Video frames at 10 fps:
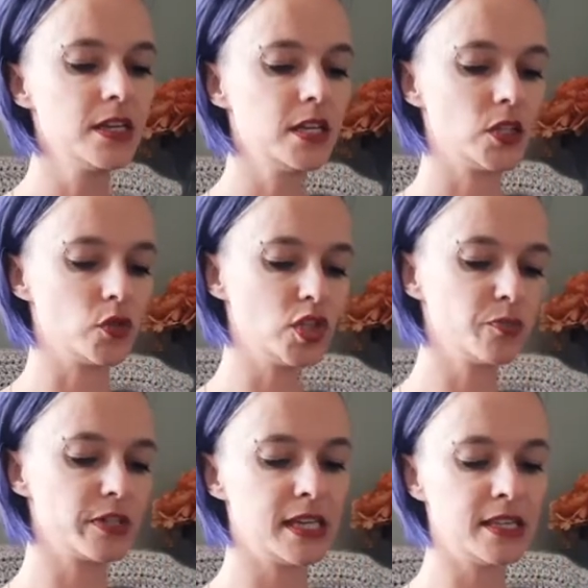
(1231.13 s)
So just
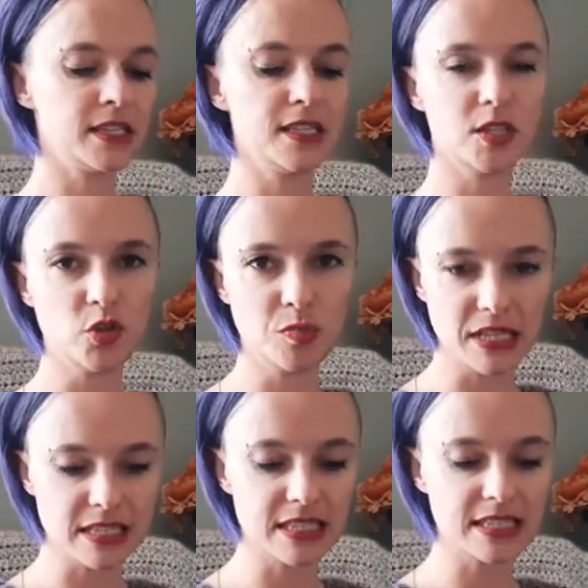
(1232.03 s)
pretend this is 2
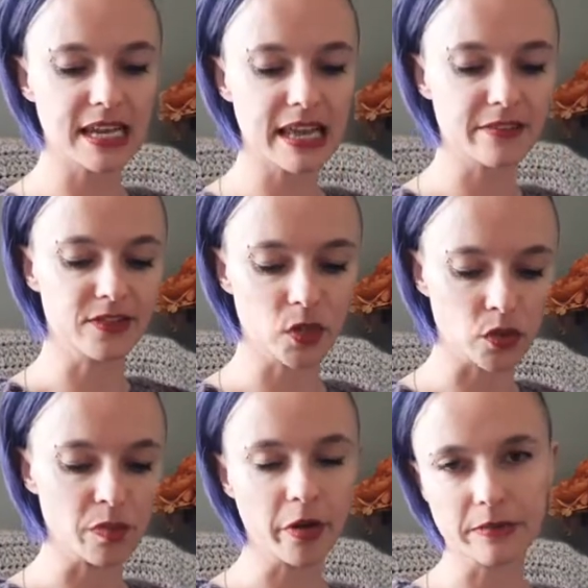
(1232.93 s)
pieces that I have sewn the
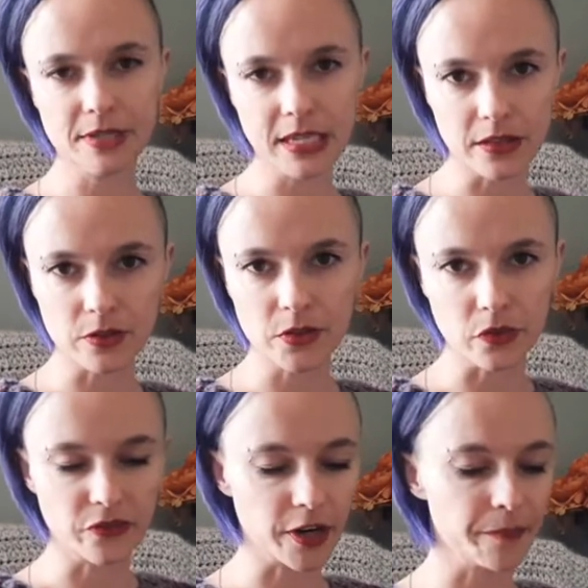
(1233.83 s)
bottom together so
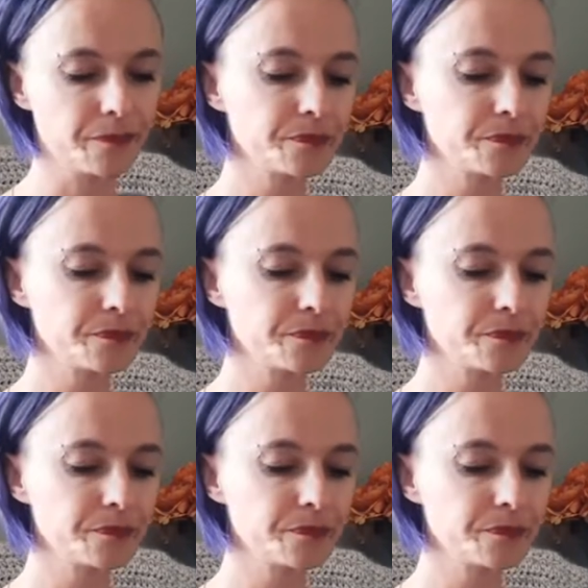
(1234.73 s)
far.